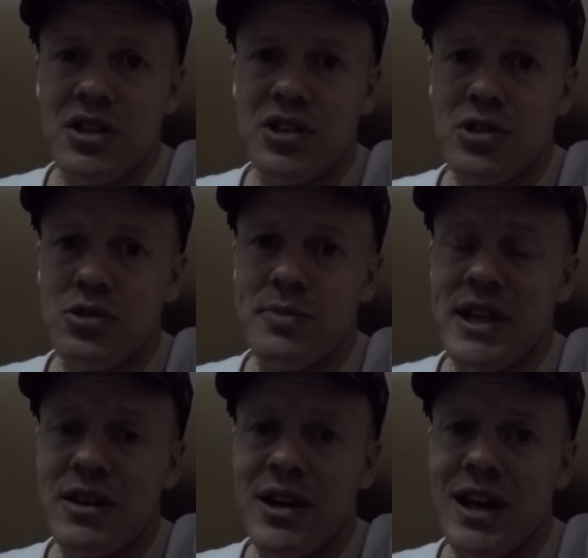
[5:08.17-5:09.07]
Suits
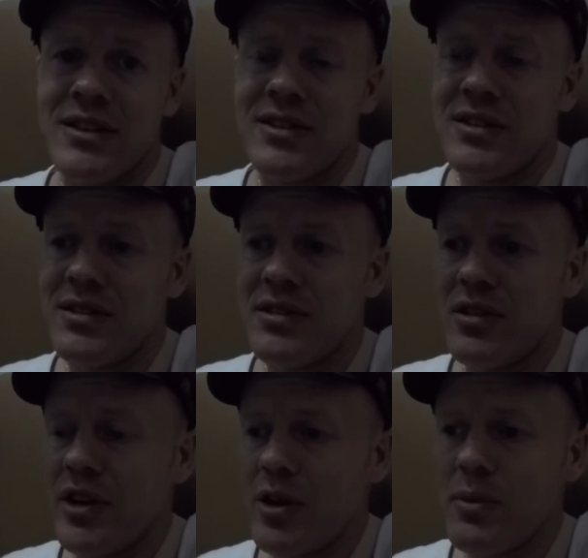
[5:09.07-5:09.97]
me grand,
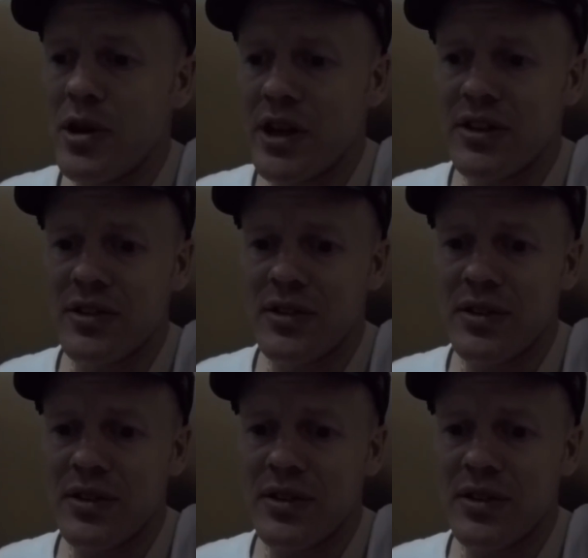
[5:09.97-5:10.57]
I don't mind.